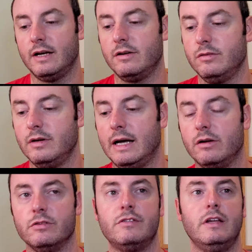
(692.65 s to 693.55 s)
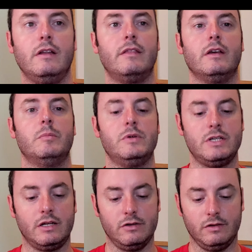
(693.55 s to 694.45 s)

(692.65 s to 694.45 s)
I don't see anything in particular.